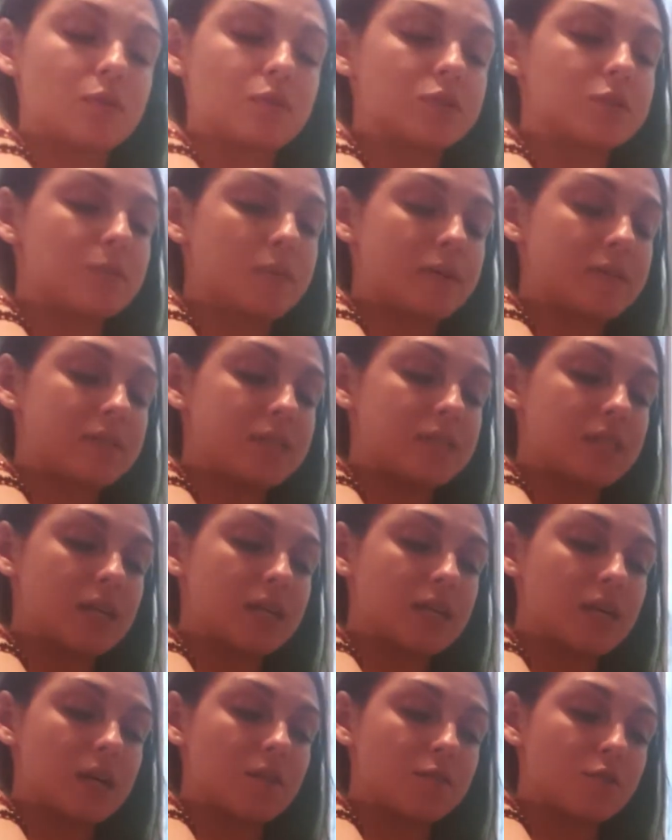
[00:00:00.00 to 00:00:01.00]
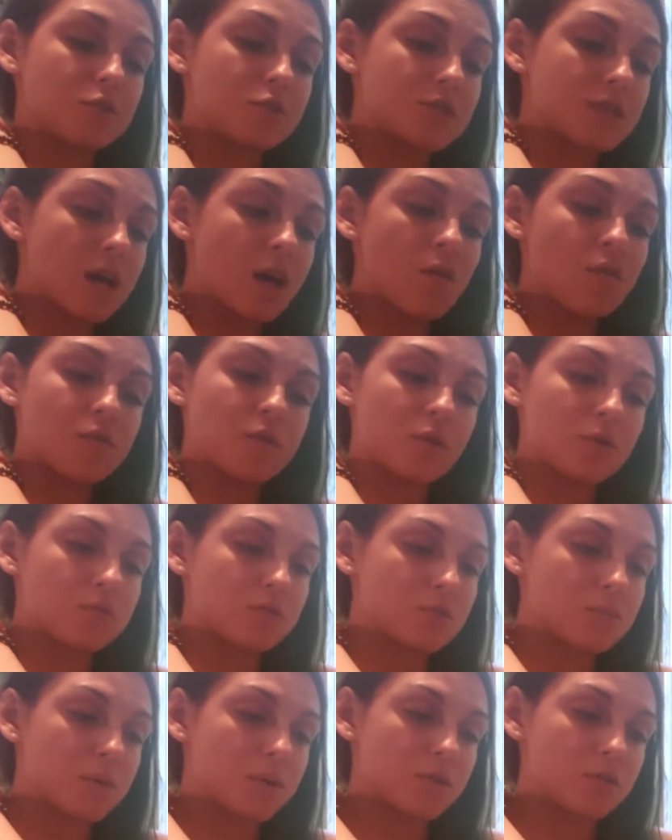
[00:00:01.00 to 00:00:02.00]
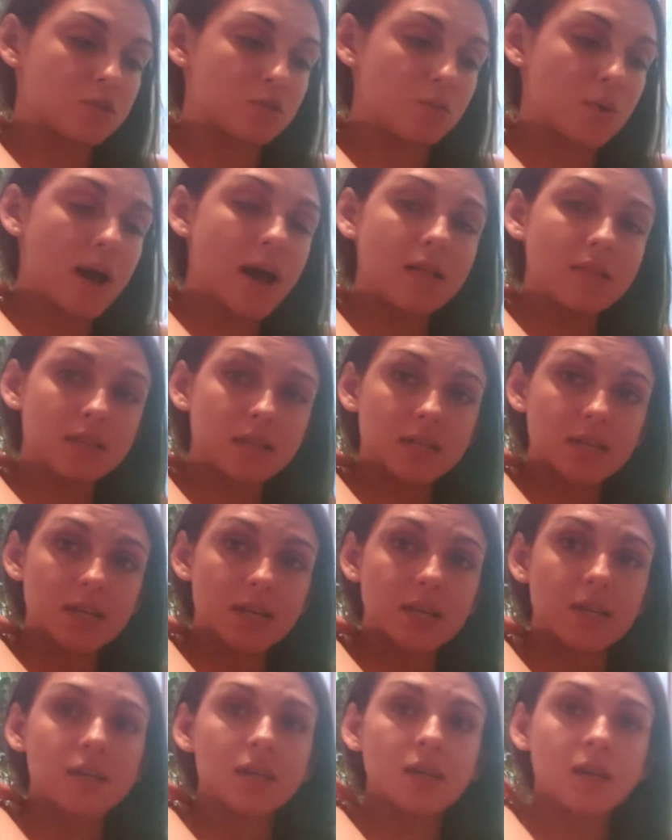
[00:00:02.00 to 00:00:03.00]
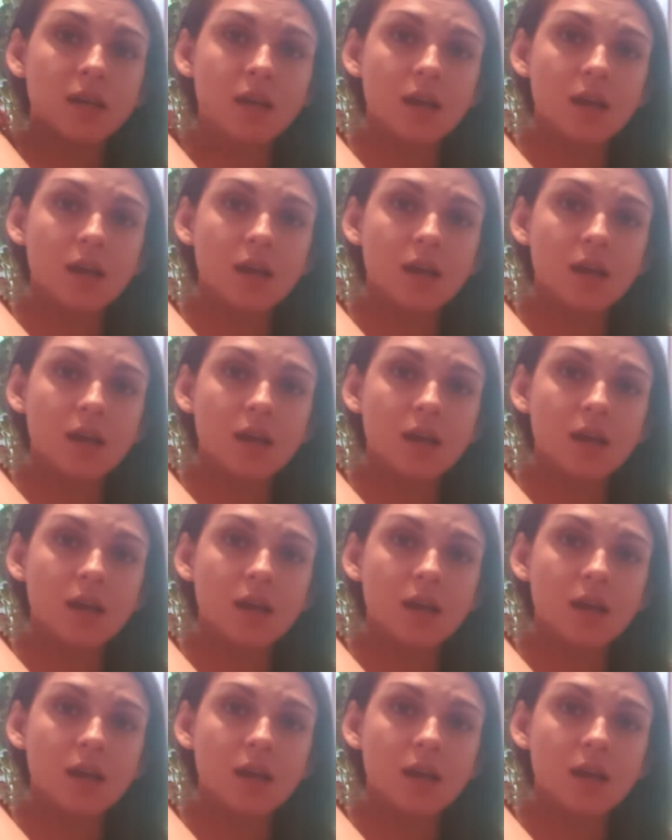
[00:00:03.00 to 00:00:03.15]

understanding of yourself, your own spirituality,